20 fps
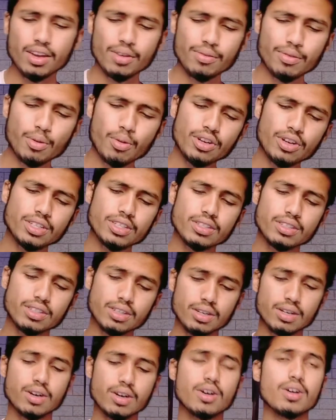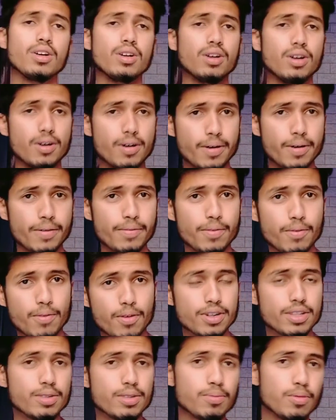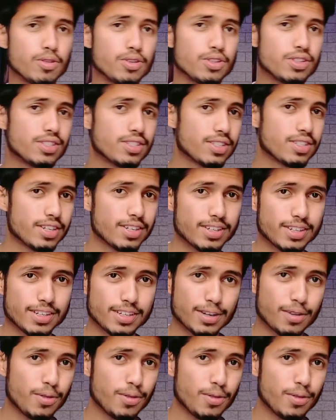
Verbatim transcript: If you want the uh, if you want the most uh,